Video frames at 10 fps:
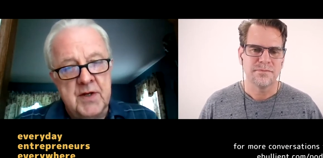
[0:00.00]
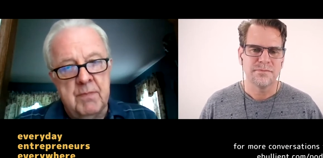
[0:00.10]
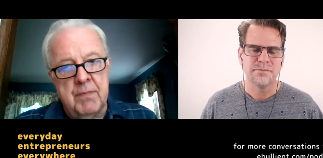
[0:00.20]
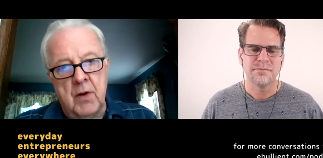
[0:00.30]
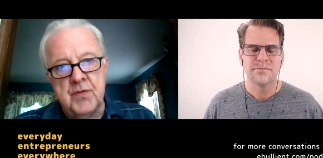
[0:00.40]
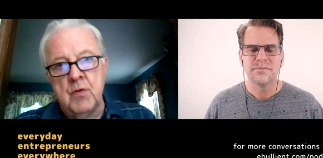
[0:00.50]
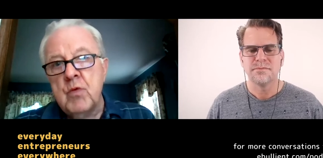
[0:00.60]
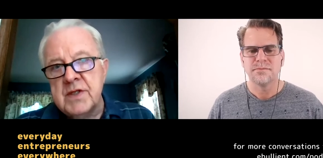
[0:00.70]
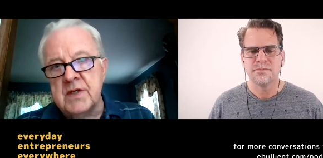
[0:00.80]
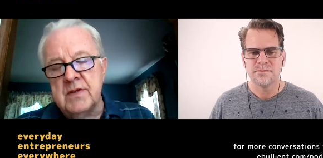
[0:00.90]
Speaker 1: to blow the
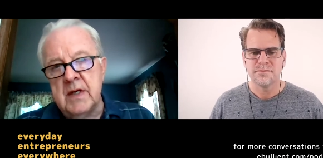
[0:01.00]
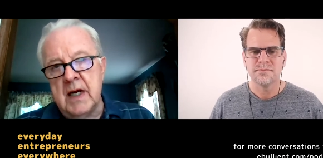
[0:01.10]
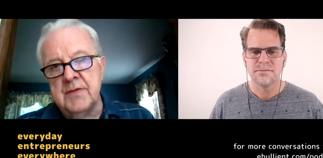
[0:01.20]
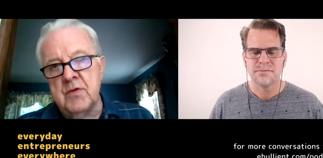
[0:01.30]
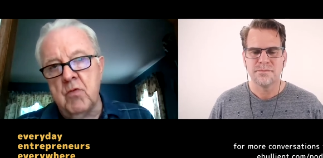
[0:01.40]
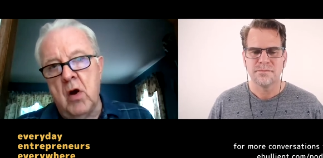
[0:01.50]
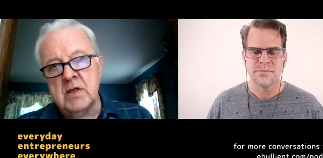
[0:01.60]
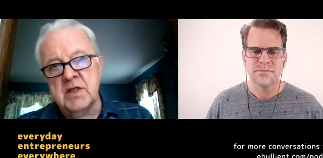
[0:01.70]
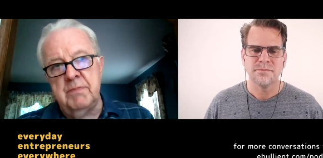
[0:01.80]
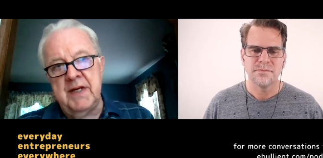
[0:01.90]
whistle on the
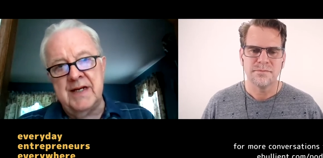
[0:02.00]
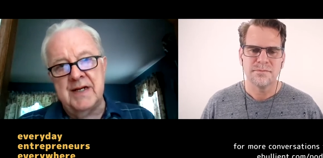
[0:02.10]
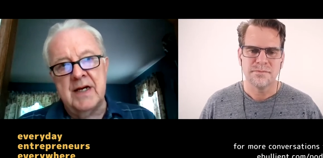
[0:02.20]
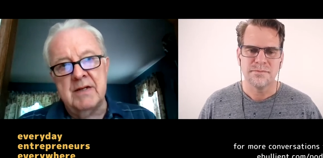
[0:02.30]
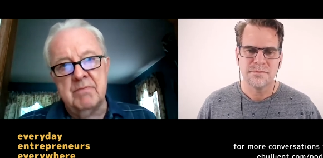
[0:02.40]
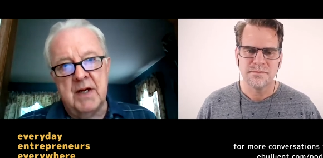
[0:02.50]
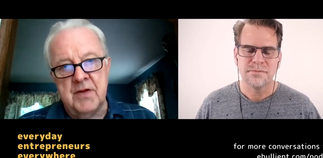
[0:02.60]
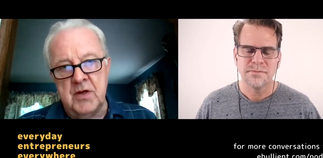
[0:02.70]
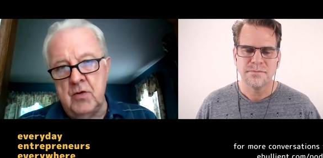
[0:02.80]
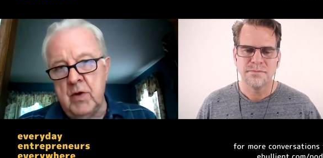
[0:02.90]
wrongs being done by the
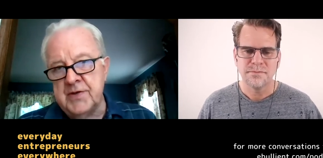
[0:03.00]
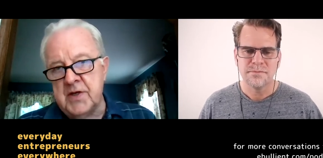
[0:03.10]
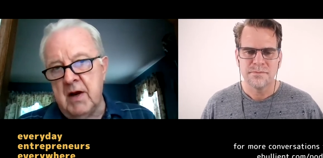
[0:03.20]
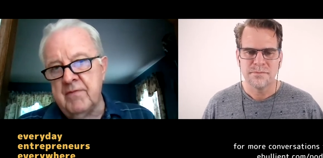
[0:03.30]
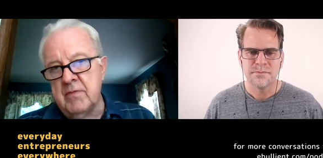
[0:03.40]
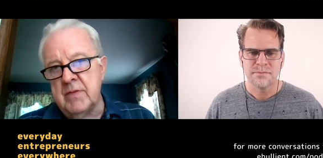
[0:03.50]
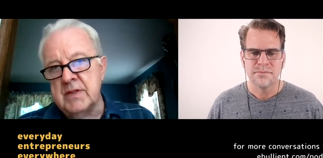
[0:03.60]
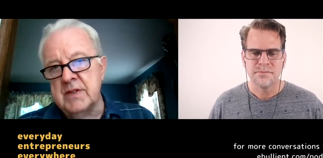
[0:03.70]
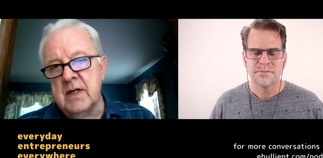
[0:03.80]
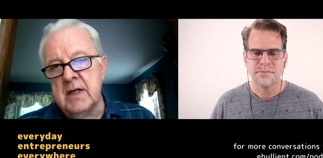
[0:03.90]
U.S.
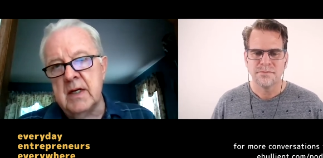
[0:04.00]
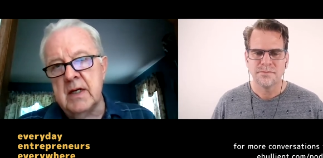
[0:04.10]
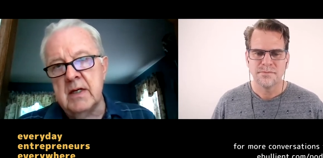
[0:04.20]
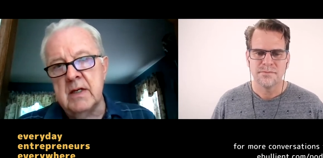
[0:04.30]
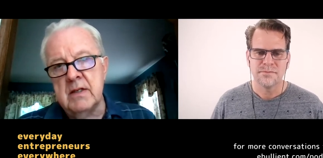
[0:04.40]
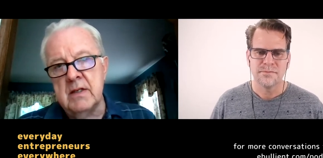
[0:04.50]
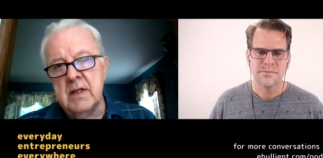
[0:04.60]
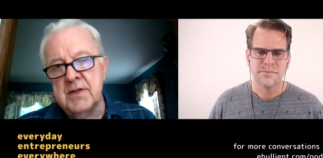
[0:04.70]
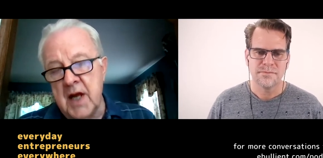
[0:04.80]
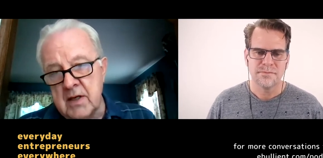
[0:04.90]
government's uh,
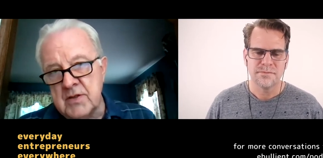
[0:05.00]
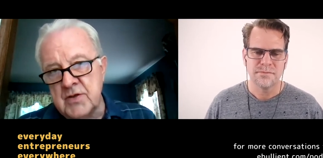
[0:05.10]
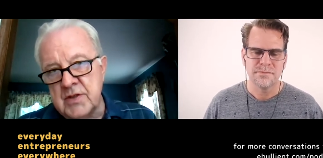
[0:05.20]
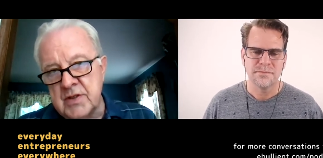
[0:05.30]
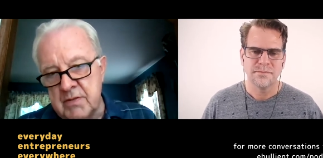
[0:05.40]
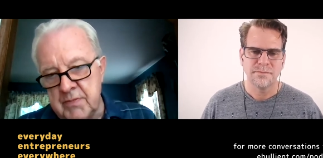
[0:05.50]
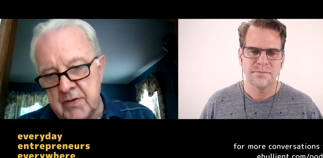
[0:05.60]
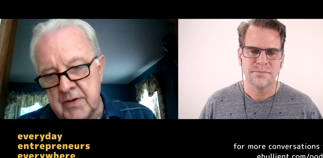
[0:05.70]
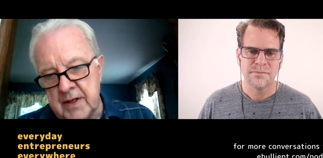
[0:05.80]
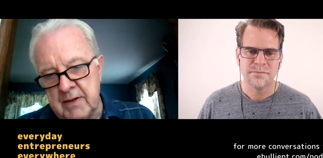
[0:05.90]
intelligence
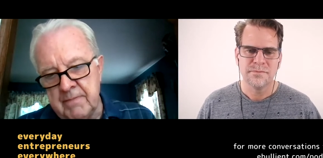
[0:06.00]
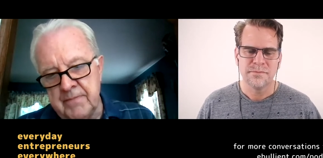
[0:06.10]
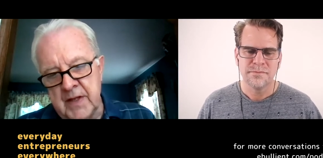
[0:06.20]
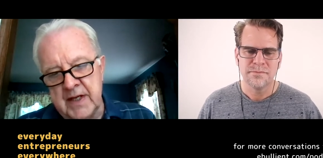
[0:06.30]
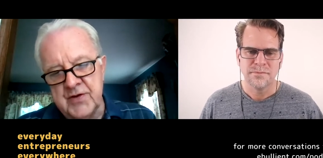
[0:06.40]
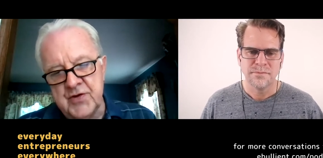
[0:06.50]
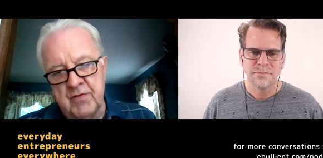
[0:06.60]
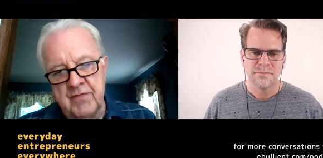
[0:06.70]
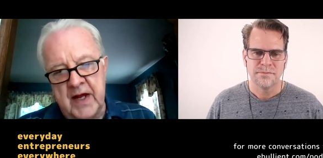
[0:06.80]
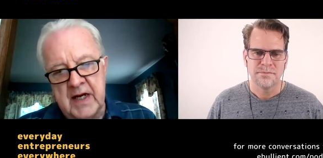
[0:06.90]
community in
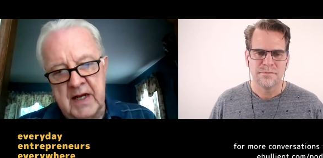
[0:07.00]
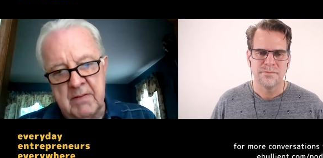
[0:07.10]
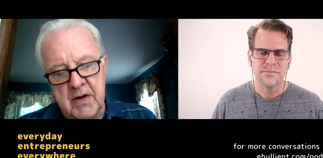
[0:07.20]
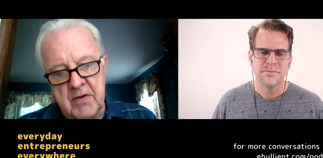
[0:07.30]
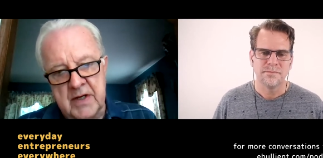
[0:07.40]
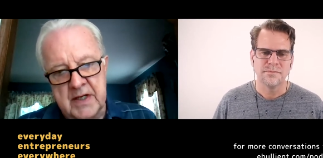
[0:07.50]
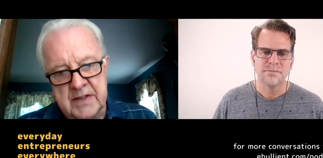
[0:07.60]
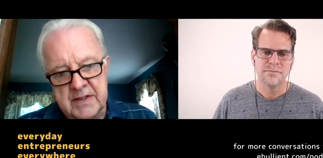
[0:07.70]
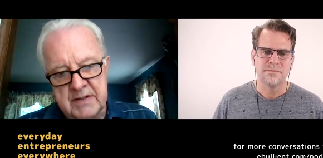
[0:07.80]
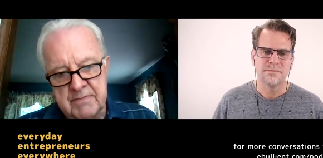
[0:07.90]
surveilling
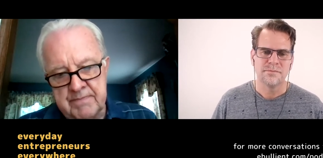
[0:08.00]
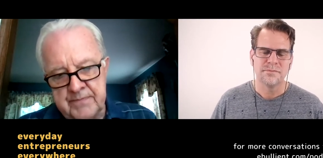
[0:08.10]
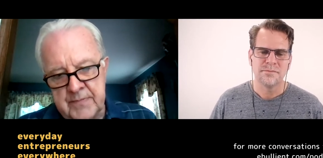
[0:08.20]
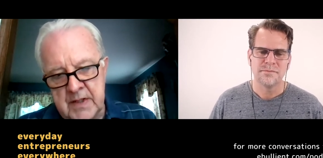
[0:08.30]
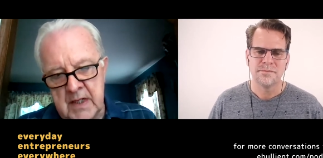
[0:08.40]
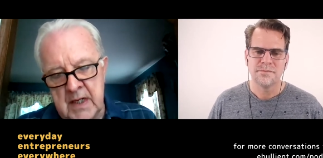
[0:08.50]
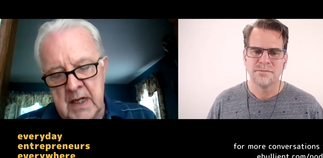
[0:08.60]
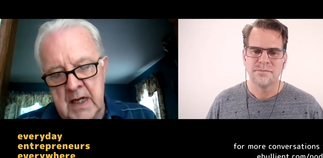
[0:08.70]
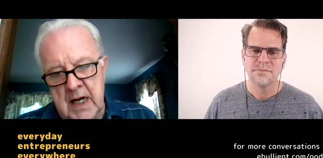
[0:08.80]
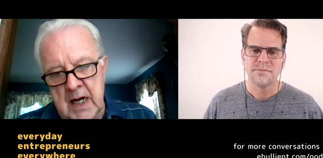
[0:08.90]
Americans
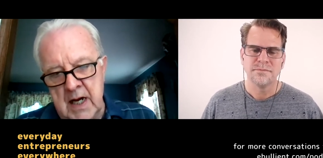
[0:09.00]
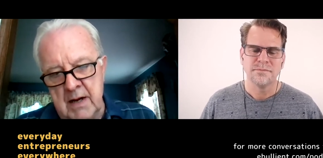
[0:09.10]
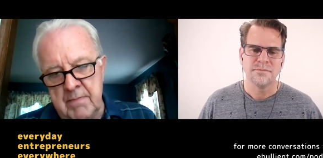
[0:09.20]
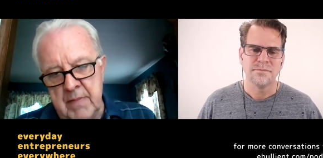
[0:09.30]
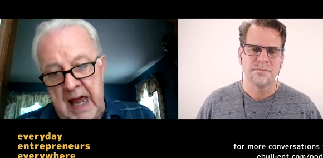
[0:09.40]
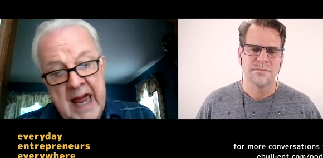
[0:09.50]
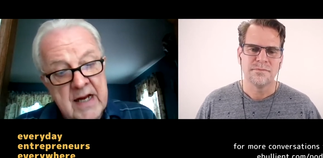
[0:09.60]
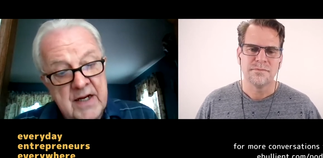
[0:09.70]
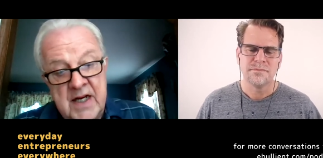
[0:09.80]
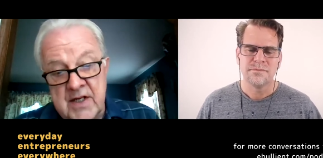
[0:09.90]
um,
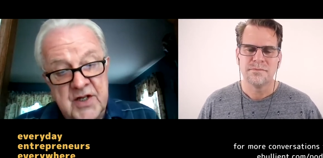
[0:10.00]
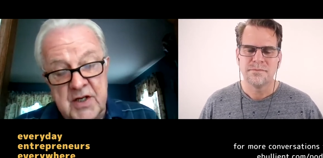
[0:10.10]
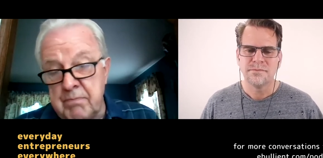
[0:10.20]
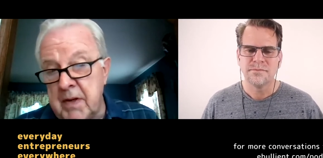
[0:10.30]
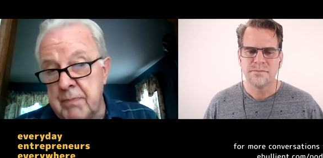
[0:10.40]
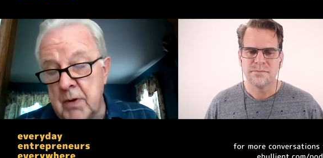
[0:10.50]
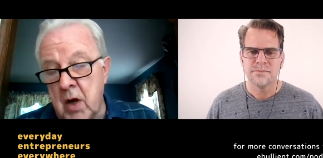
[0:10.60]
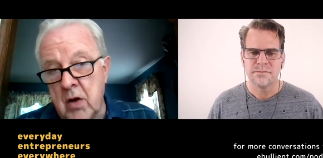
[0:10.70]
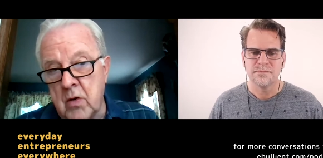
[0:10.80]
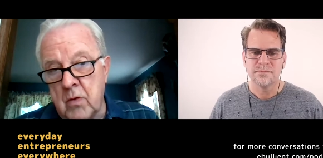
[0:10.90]
and innocent people
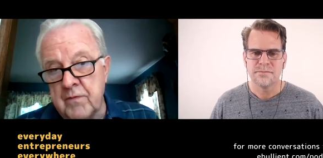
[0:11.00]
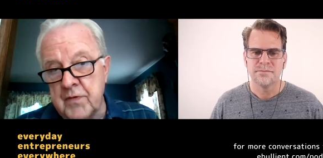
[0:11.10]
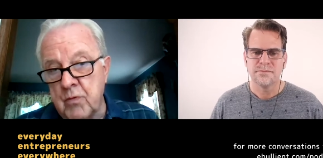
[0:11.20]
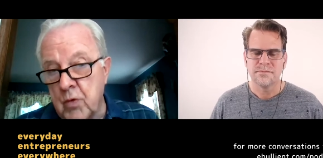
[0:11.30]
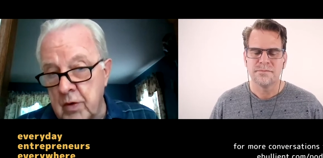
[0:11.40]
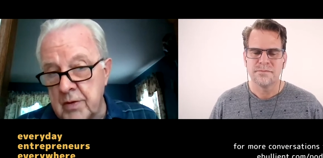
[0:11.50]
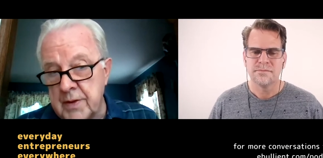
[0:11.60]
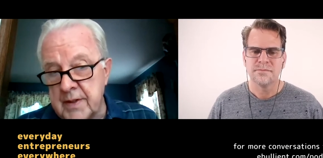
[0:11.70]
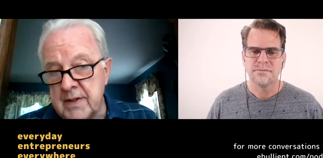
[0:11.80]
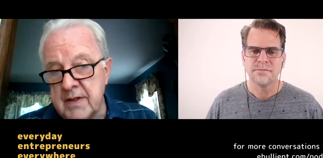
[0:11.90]
all over the world,
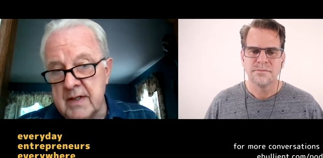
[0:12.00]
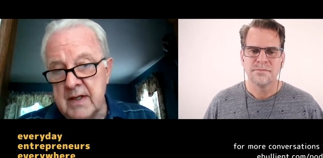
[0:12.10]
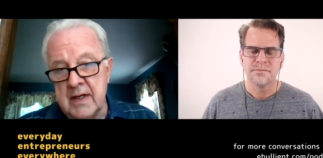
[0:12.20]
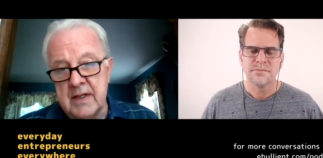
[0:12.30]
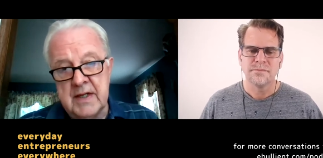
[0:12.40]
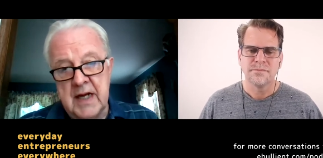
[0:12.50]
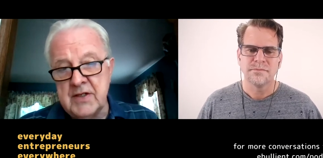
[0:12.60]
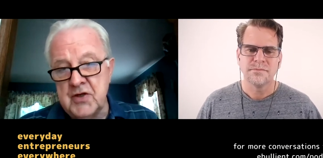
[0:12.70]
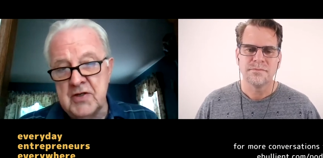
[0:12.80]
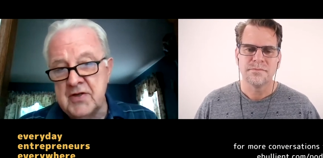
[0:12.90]
uh, not
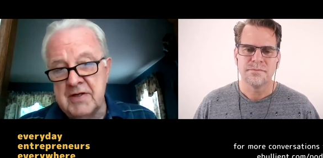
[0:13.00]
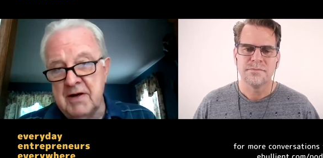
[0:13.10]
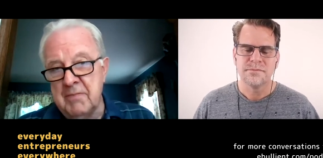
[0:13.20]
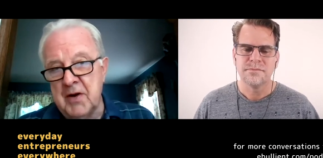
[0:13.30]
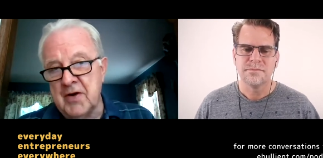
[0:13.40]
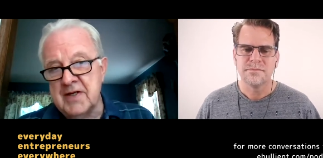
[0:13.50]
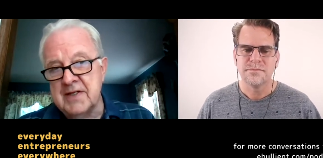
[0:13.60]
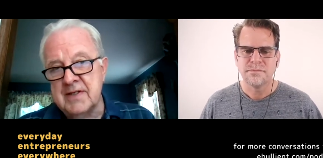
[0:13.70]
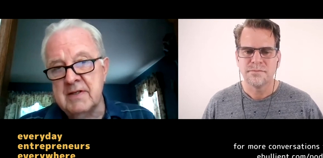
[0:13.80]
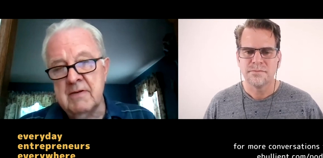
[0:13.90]
just
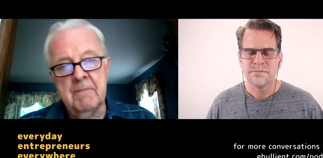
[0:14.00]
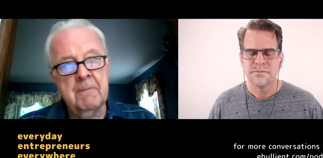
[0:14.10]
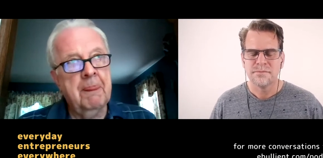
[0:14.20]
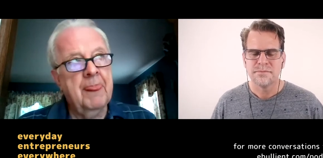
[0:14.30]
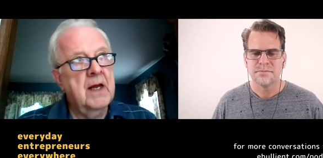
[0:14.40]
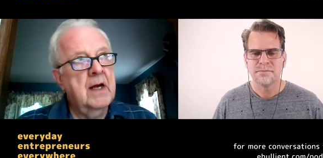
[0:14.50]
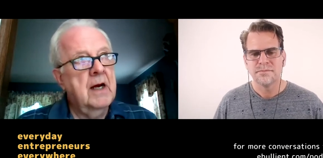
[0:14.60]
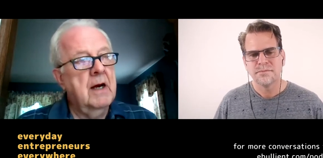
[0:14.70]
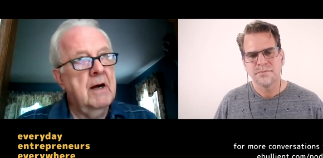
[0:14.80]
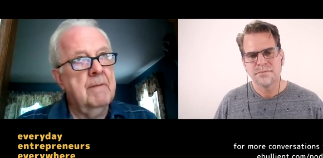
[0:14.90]
Americans.
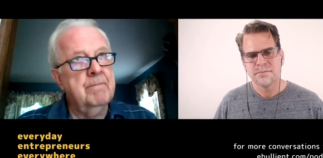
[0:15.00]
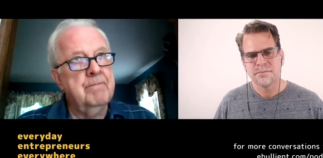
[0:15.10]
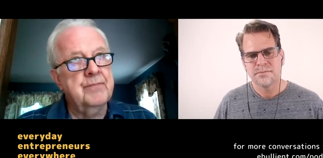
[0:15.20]
Um,